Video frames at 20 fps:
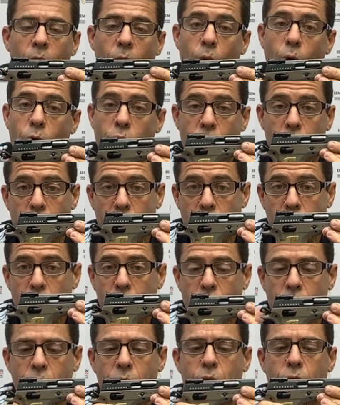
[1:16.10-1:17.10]
or you're
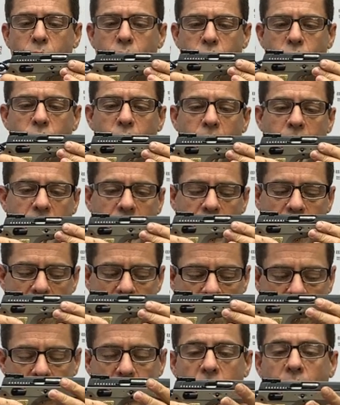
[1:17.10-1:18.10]
new to shooting
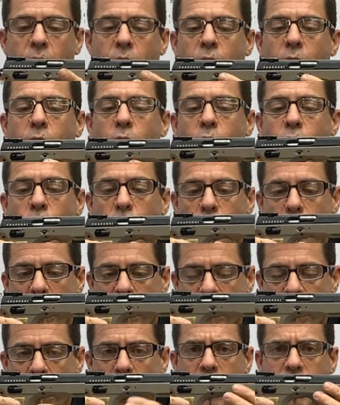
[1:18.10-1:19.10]
and you
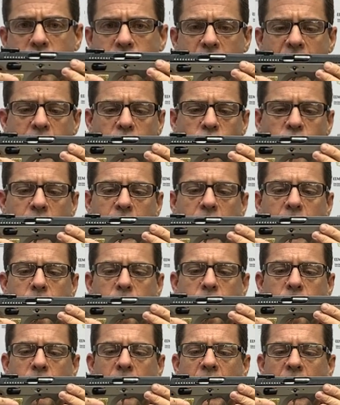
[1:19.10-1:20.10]
prefer the flat trigger,
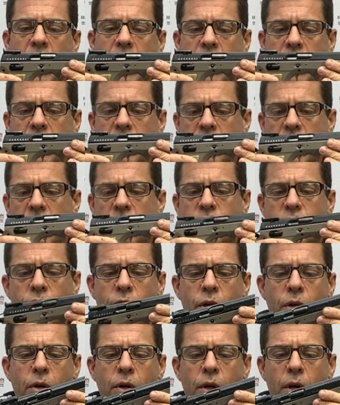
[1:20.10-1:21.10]
this gives
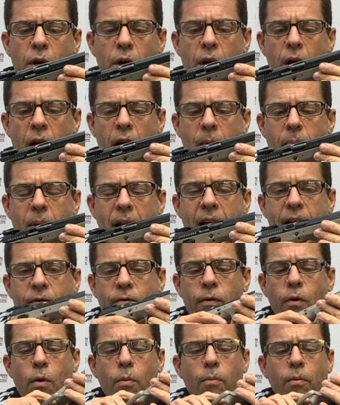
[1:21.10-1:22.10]
you a
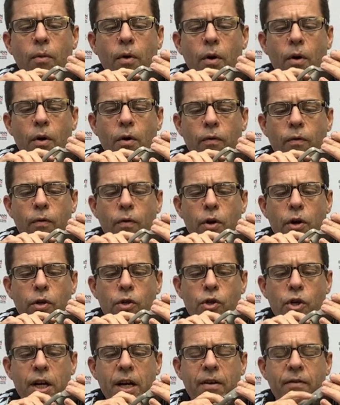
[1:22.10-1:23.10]
platform for your
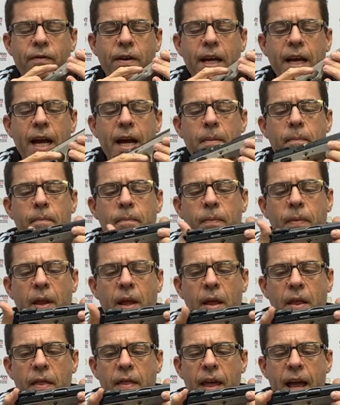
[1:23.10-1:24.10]
trigger finger
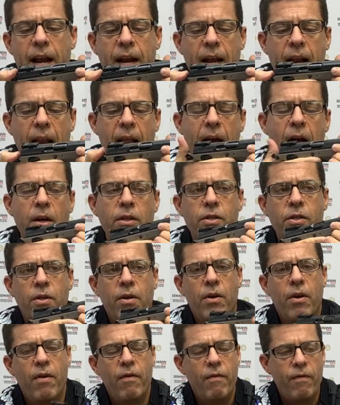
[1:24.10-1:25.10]
that allows
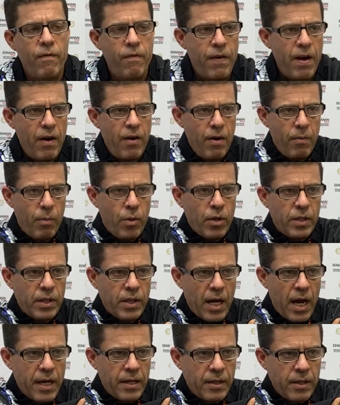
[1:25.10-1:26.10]
very
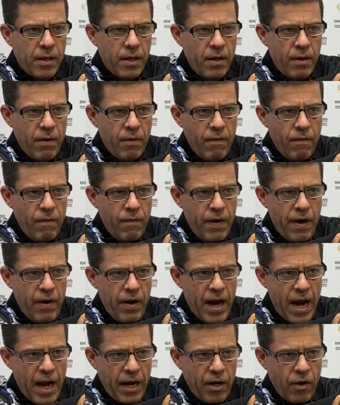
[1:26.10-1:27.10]
precise,
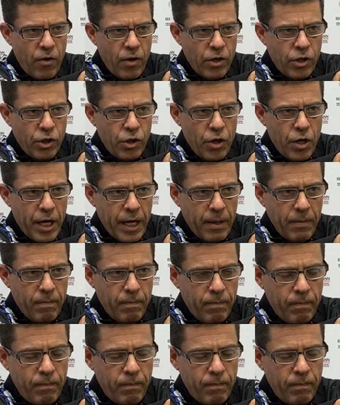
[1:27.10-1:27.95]
very accurate shooting.